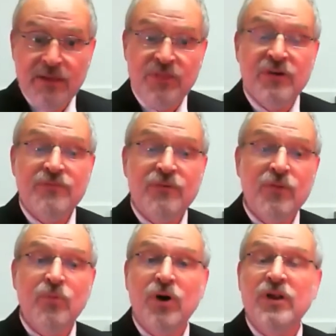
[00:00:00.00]
Therefore,
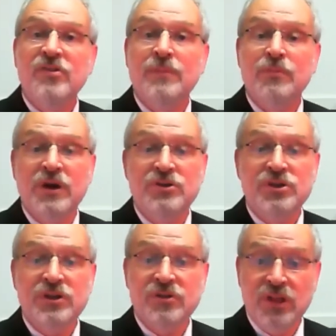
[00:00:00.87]
the wall of
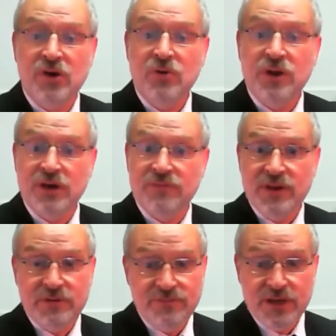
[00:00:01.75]
separation is low enough
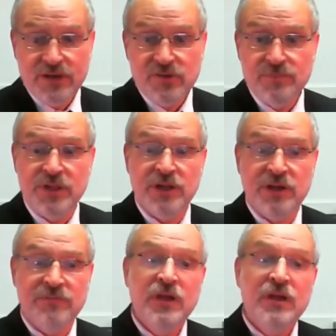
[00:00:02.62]
and flexible
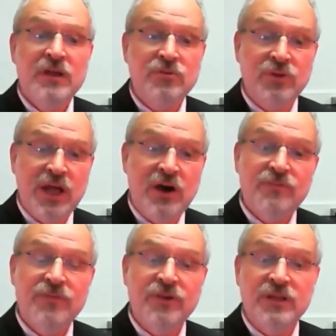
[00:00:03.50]
enough to allow
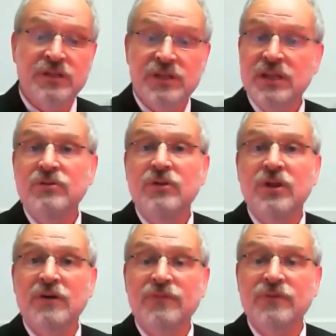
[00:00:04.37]
for the continued
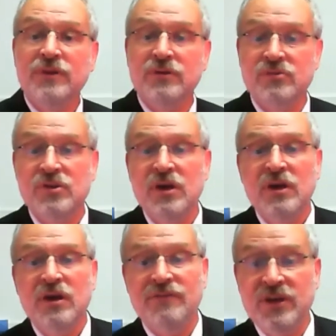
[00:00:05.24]
lawful use
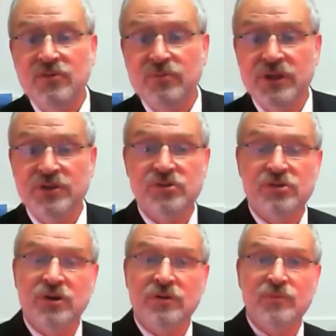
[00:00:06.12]
of these religious
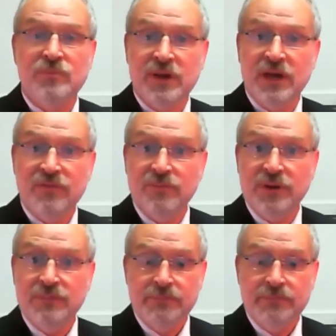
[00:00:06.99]
terms by government.